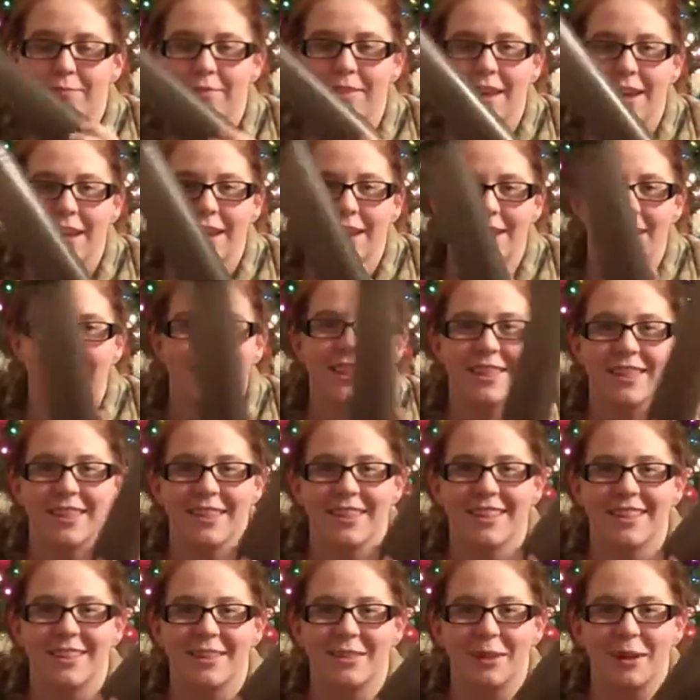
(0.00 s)

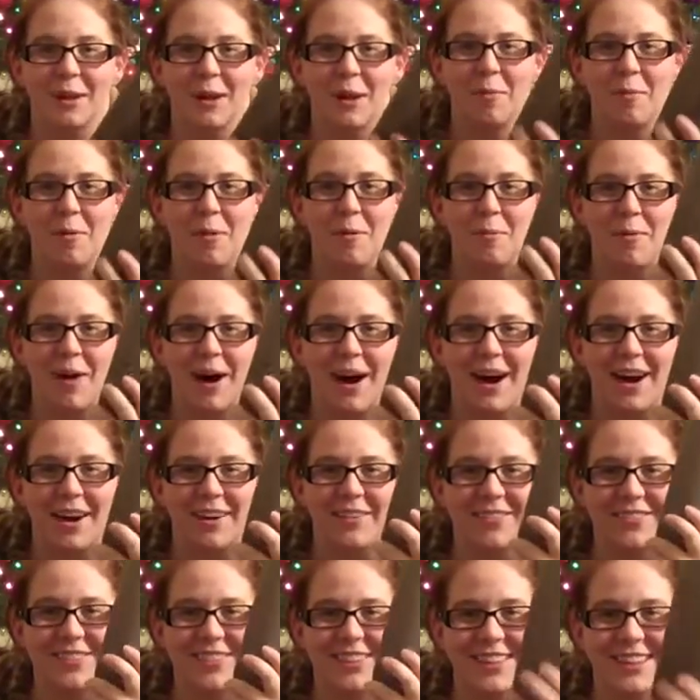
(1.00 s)
things. Ammo
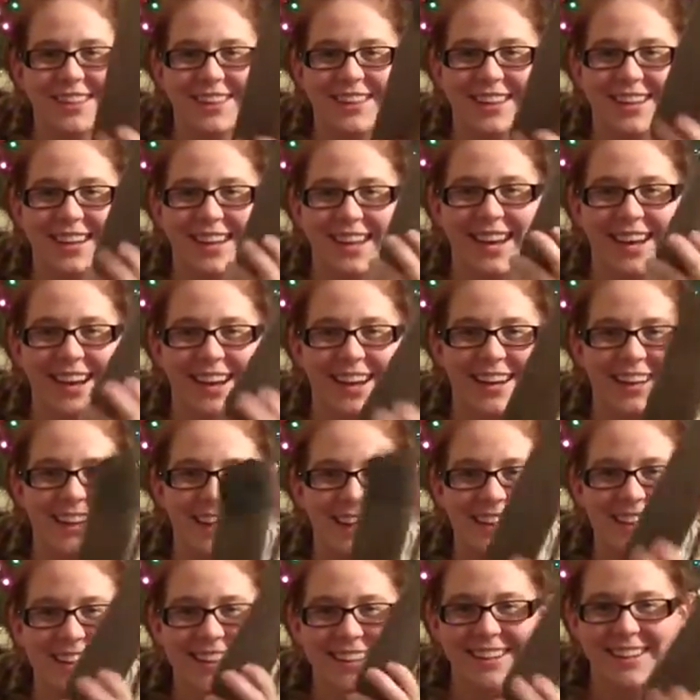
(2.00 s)
bobs. Yeah.
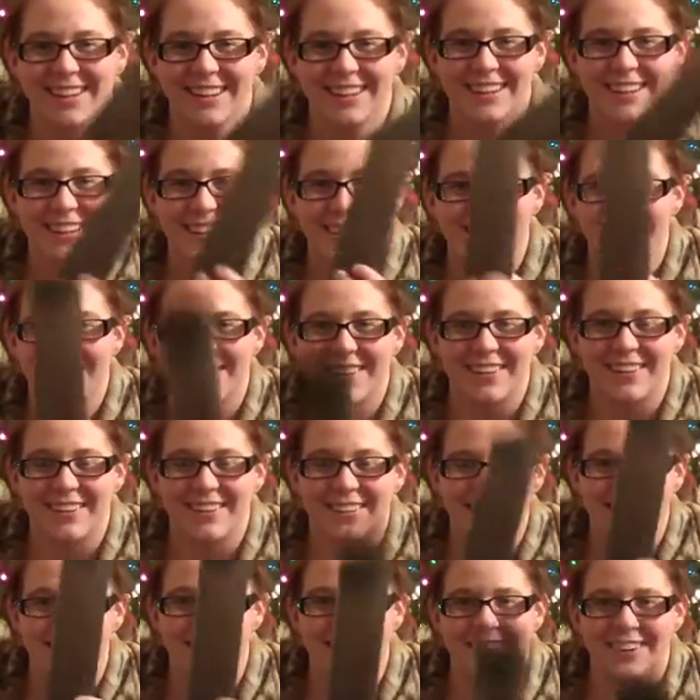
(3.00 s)

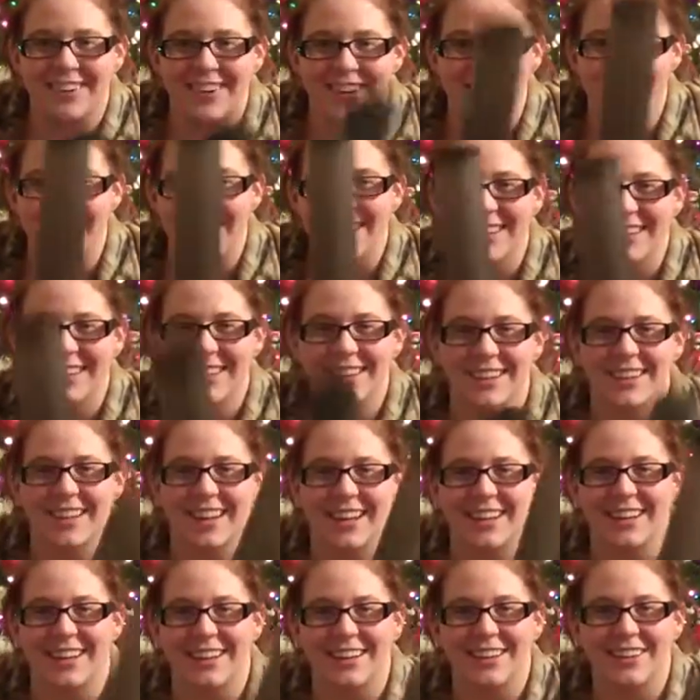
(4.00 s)
Whatever these are called.
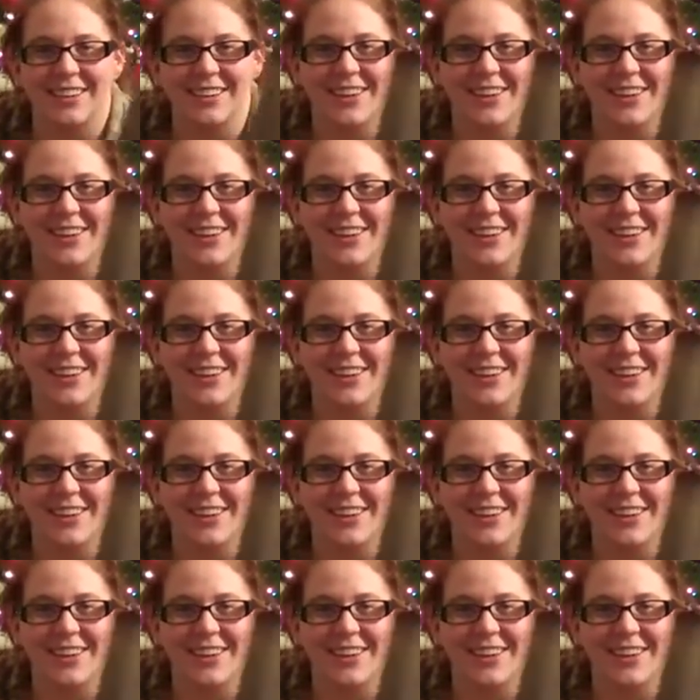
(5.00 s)
I like to